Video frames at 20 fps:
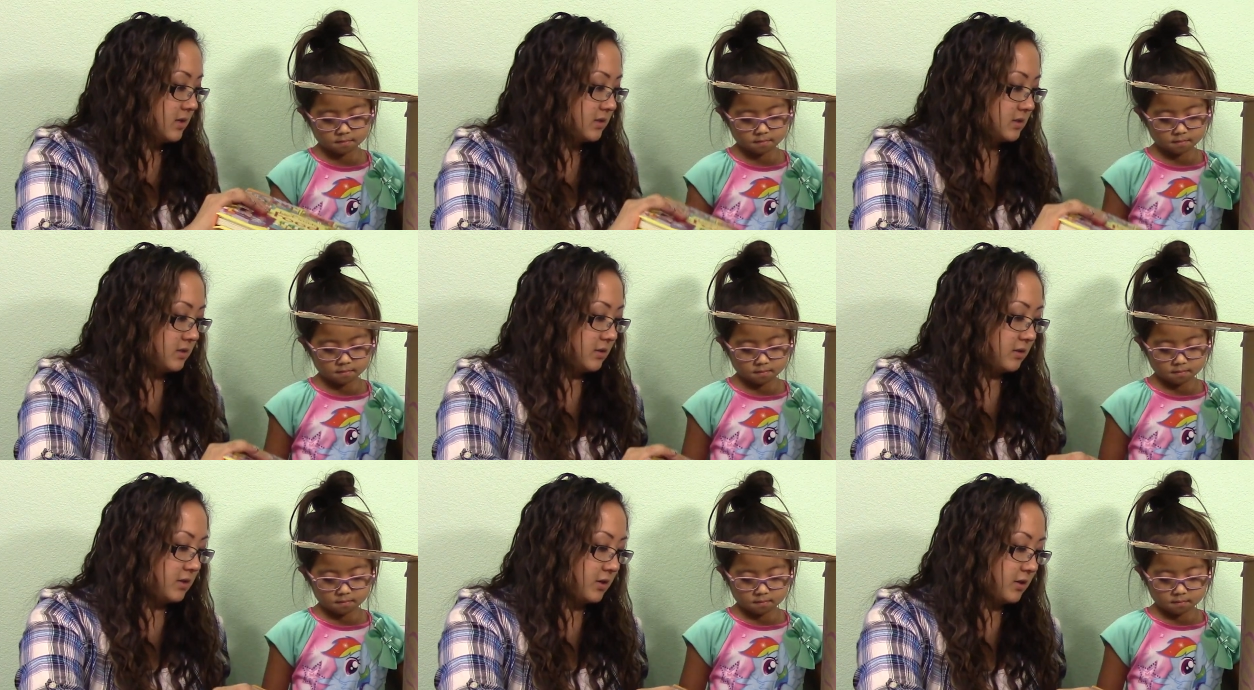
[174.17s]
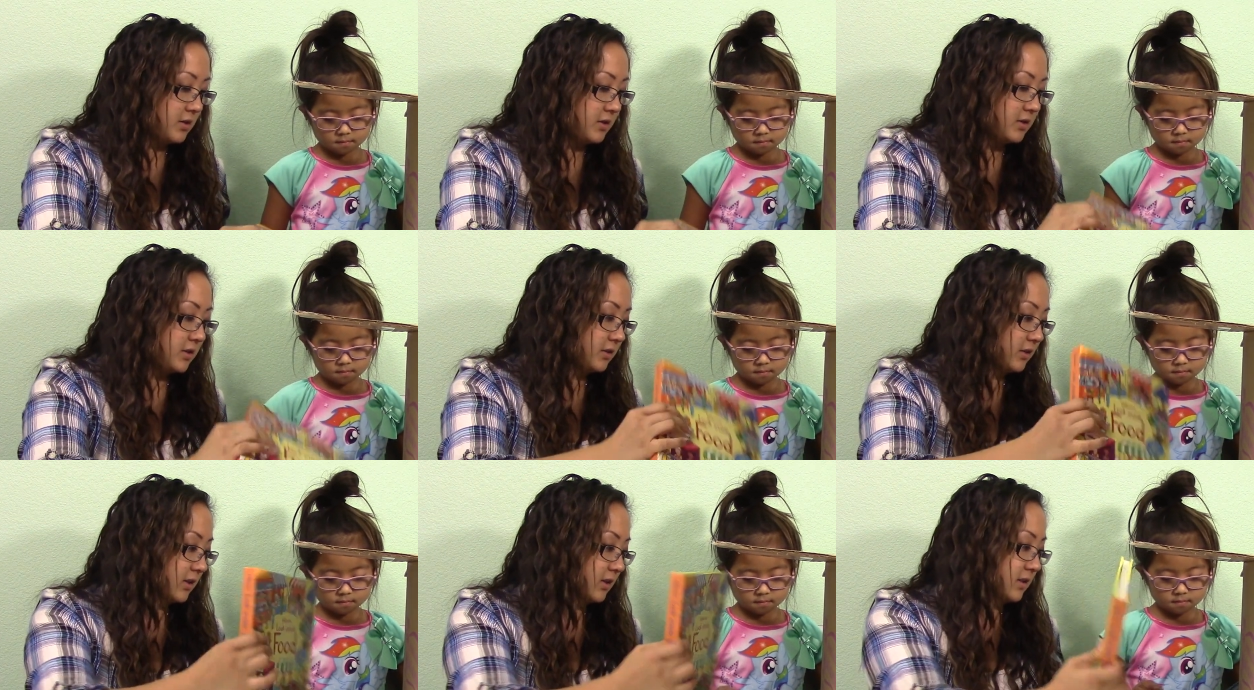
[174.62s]
Speaker 1: So here
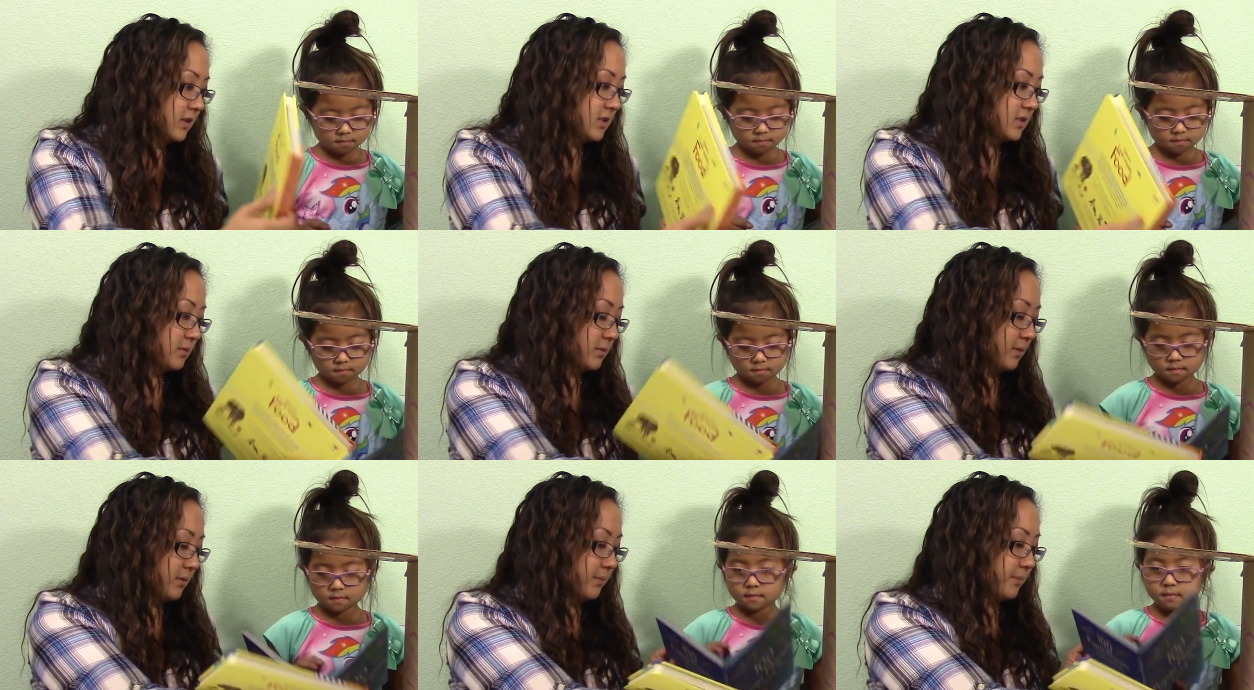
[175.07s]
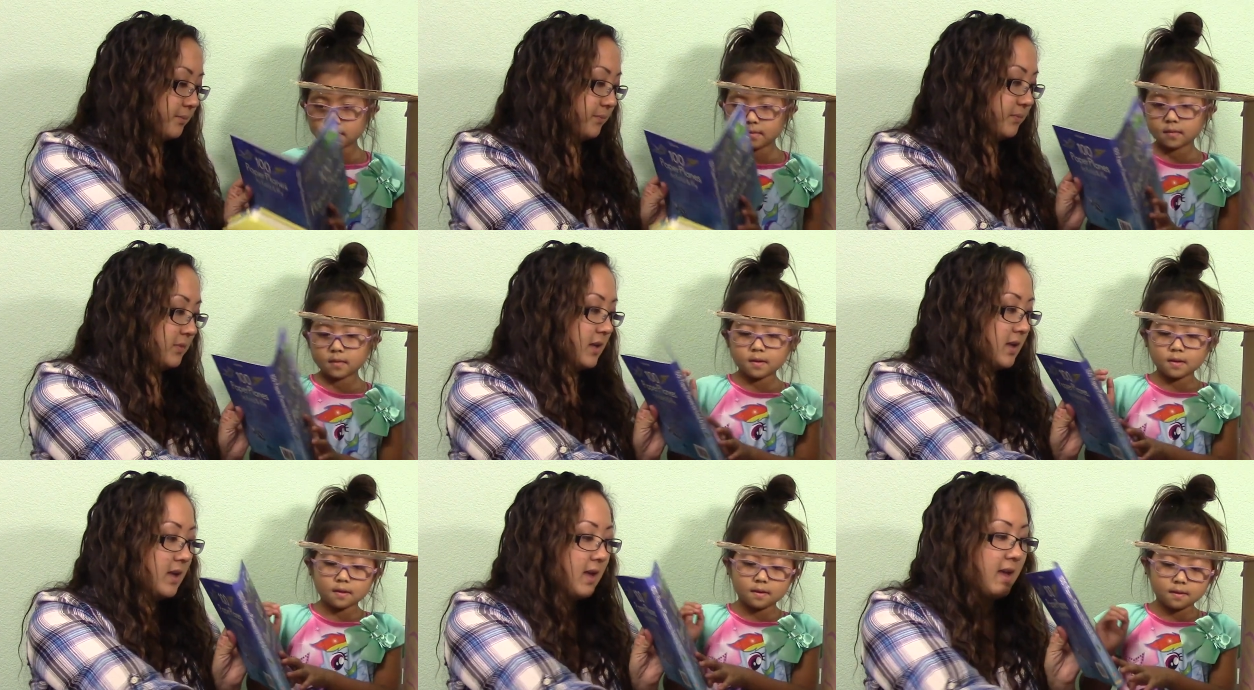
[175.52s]
you can look at this one.
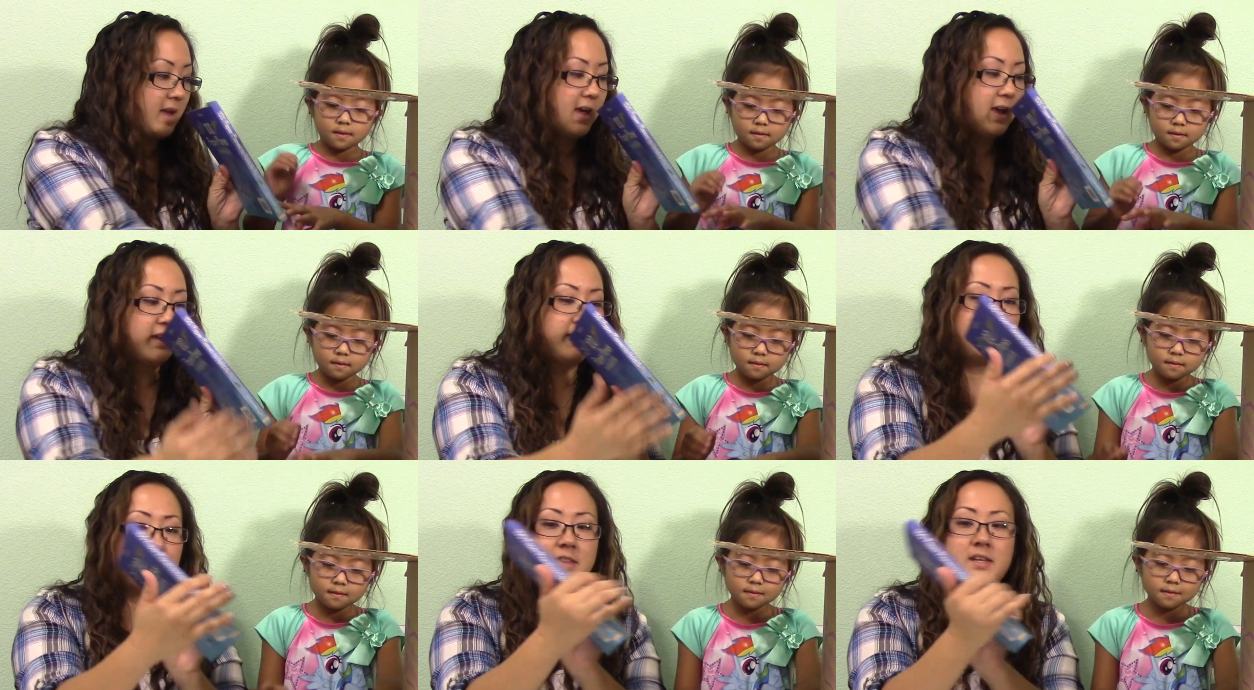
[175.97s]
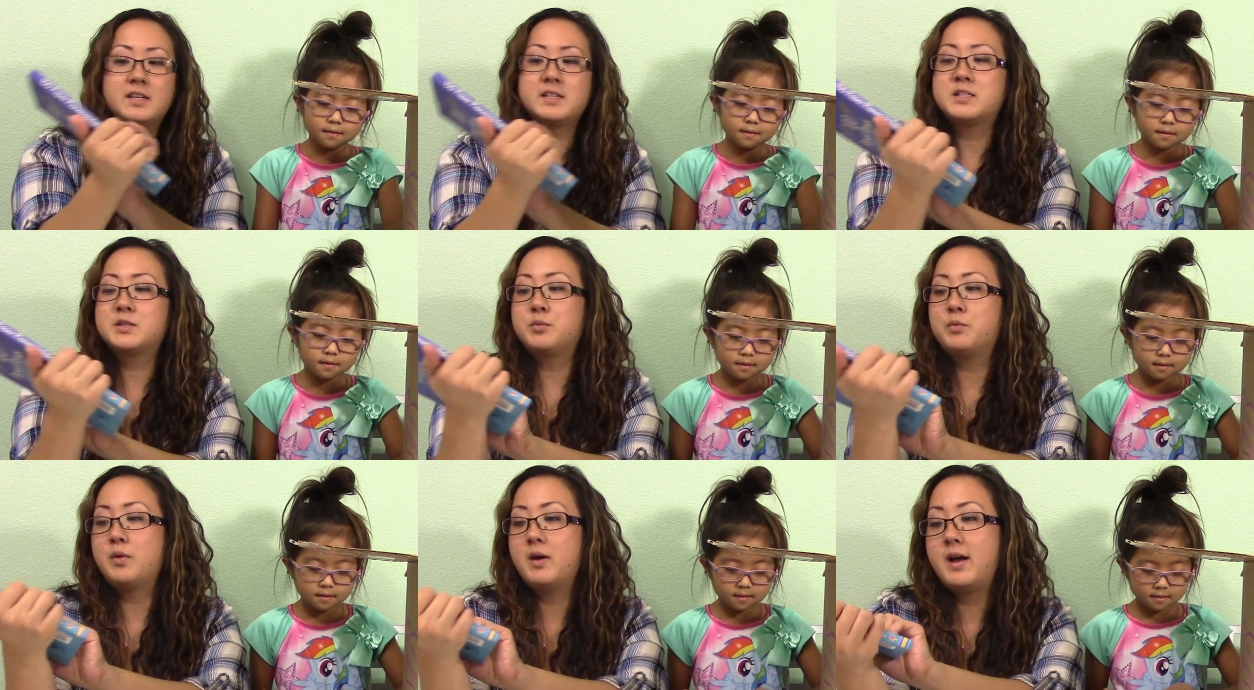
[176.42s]
And
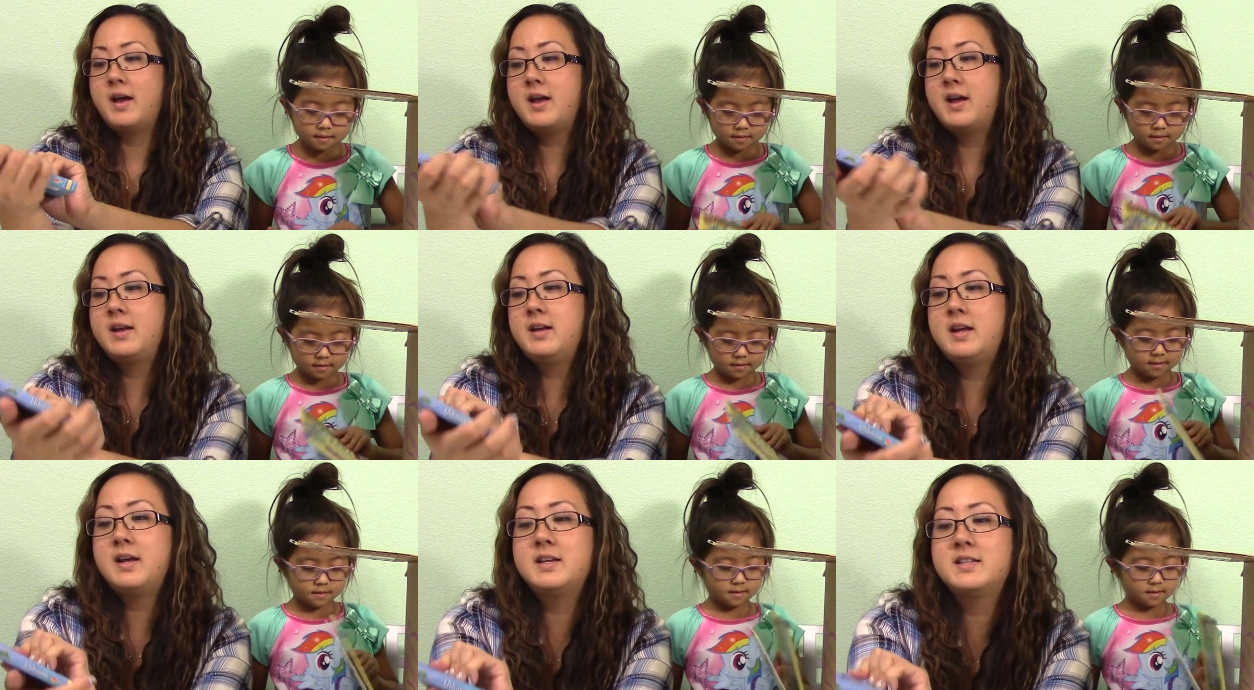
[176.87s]
this one